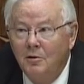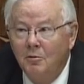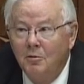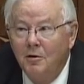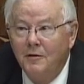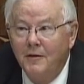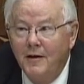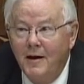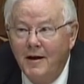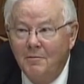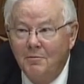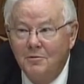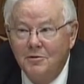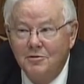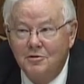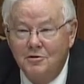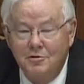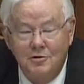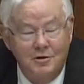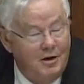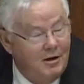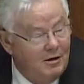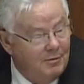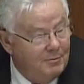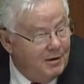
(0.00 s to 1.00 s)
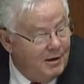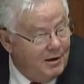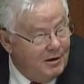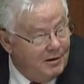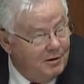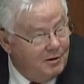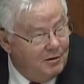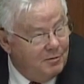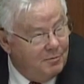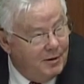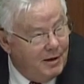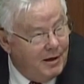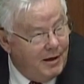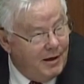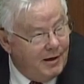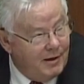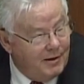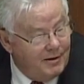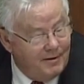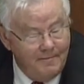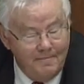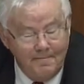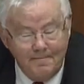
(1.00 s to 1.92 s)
With that, Mr. Chairman, I yield back.